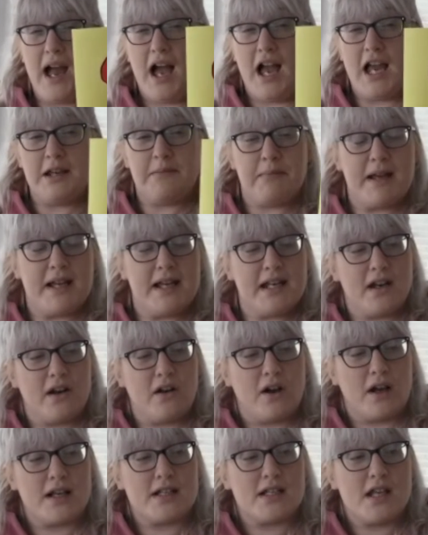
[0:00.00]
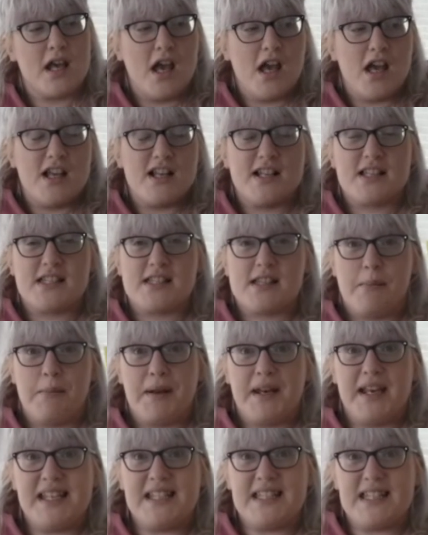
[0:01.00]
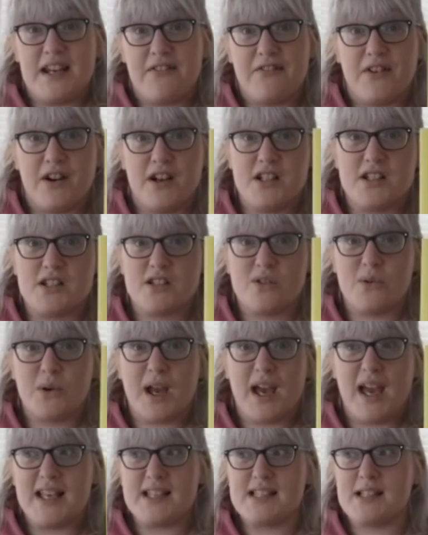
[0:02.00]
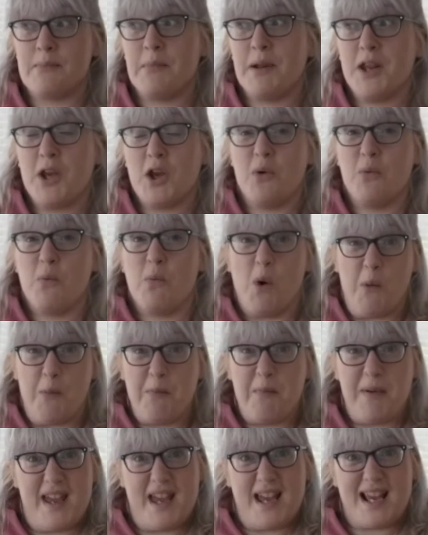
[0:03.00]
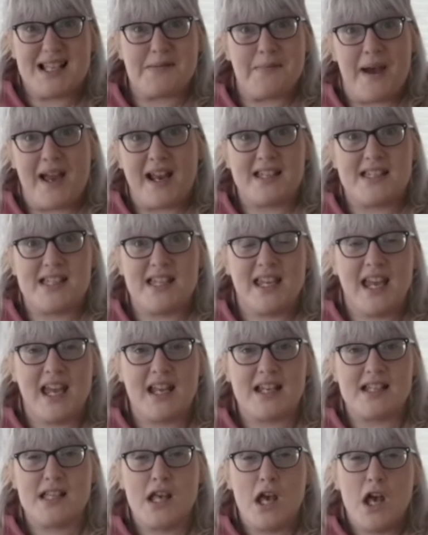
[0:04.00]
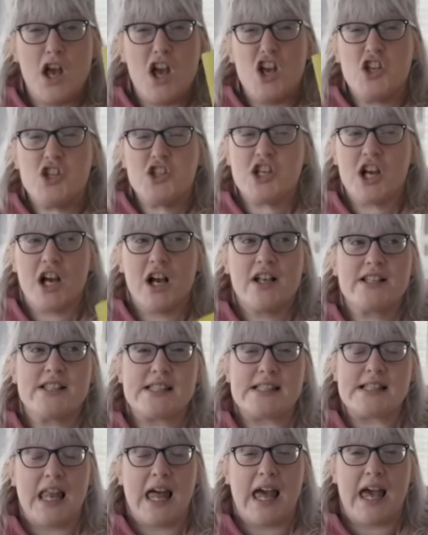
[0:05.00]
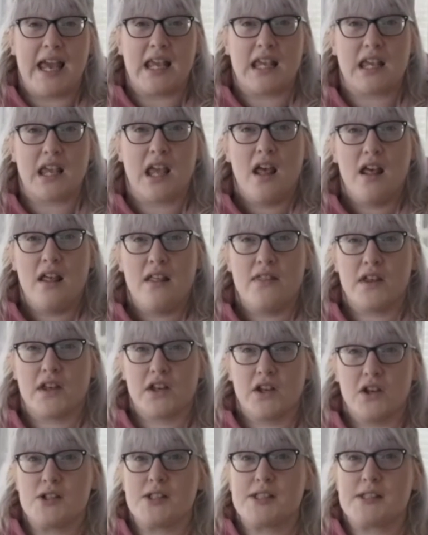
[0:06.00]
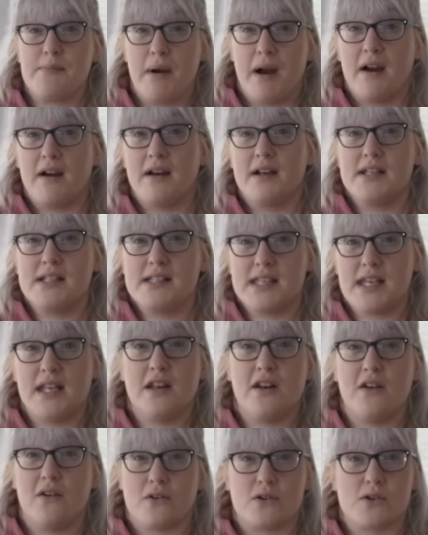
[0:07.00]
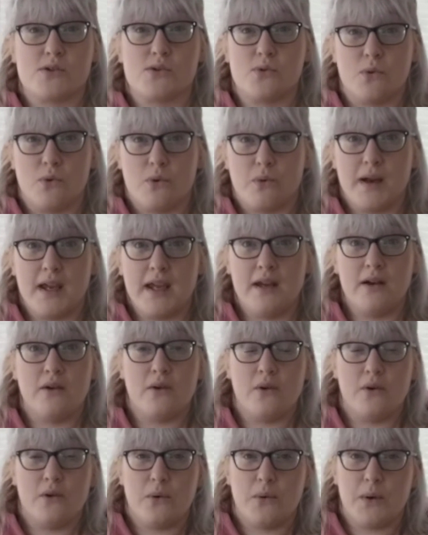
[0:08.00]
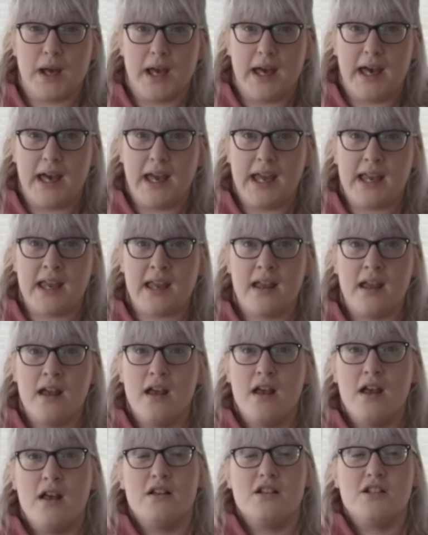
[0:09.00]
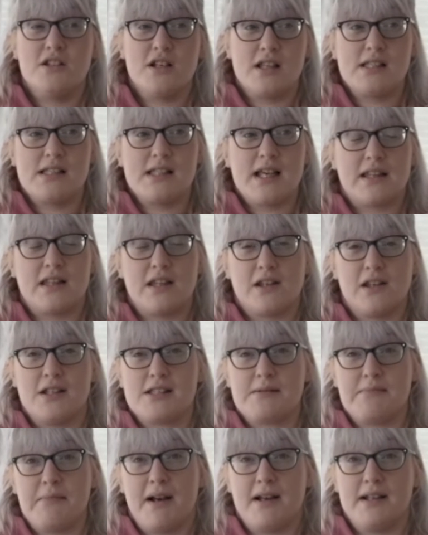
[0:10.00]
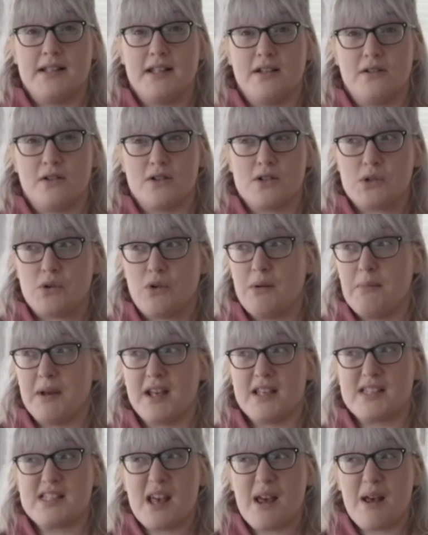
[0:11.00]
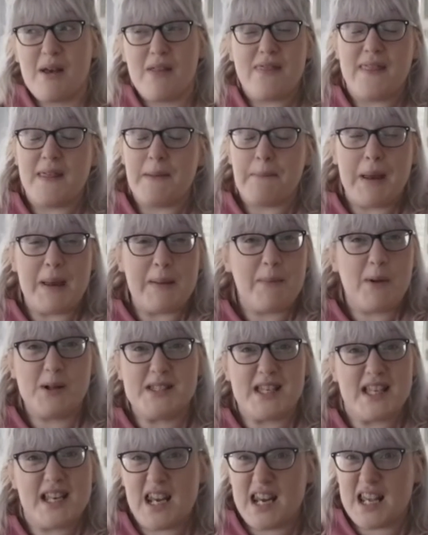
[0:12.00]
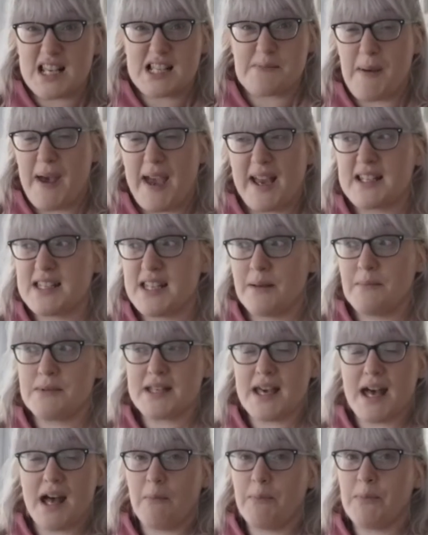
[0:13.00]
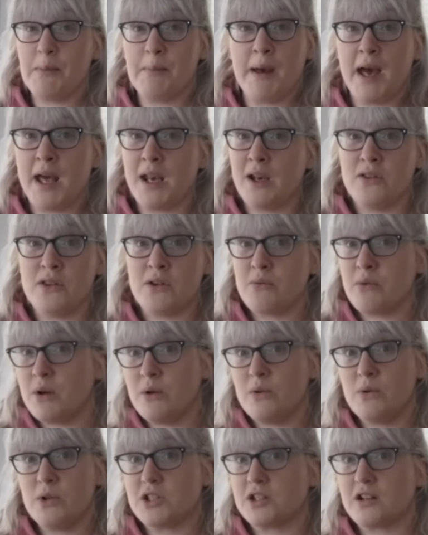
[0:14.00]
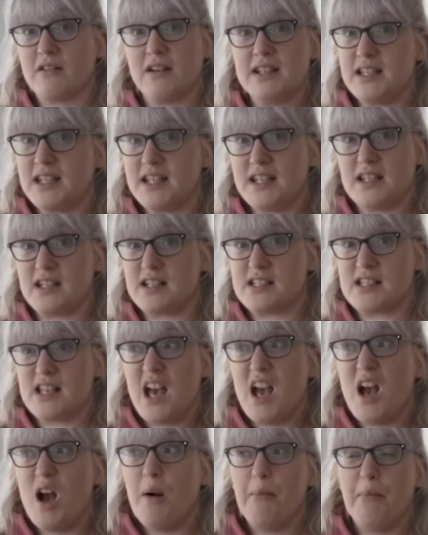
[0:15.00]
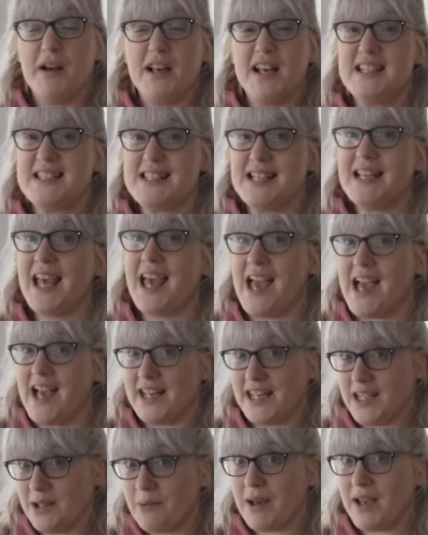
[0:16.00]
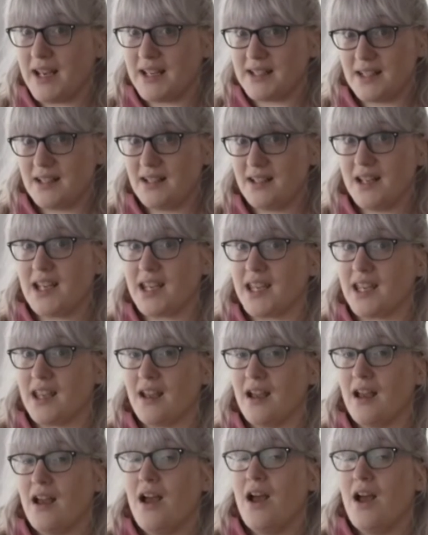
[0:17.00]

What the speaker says: I made it out to somebody different, okay? Somebody who won't be expecting it. Just like the Good Samaritan did in our story, okay? Just like the Good Samaritan did in our story, because the people didn't expect him to help the man on the road. Sure, he didn't. But he did it anyway, didn't he?